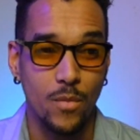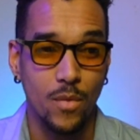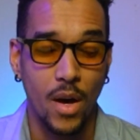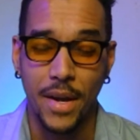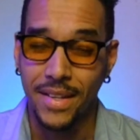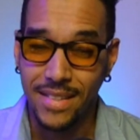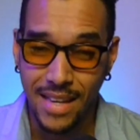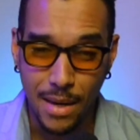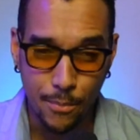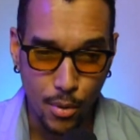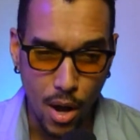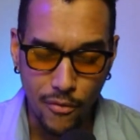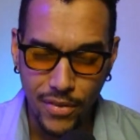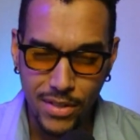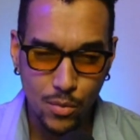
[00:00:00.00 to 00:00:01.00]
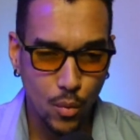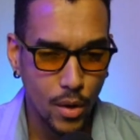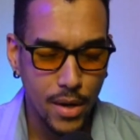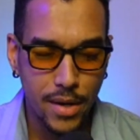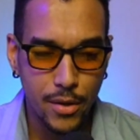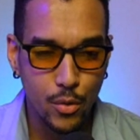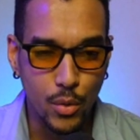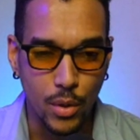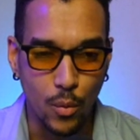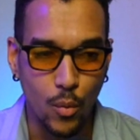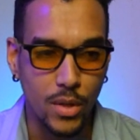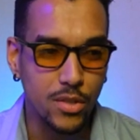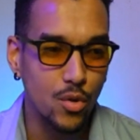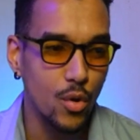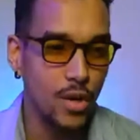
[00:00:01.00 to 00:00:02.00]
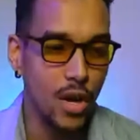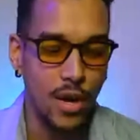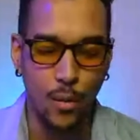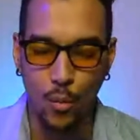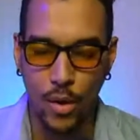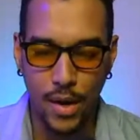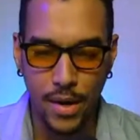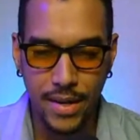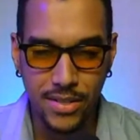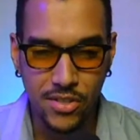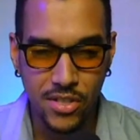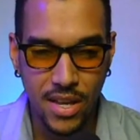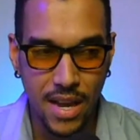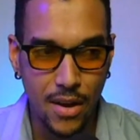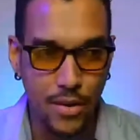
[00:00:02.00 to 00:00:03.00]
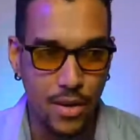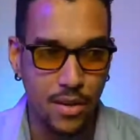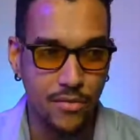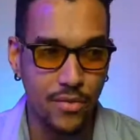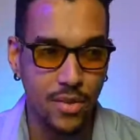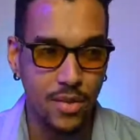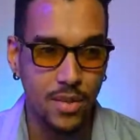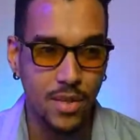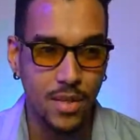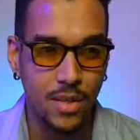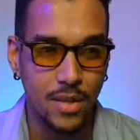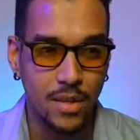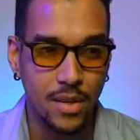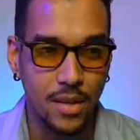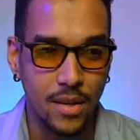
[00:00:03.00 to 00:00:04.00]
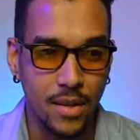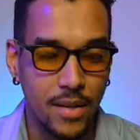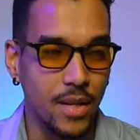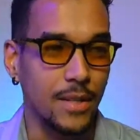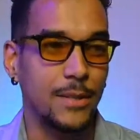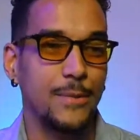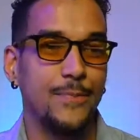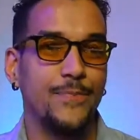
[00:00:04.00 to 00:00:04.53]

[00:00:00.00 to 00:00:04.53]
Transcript: Are they taking profits? What are they doing? What's going on? What are they scared of? Look,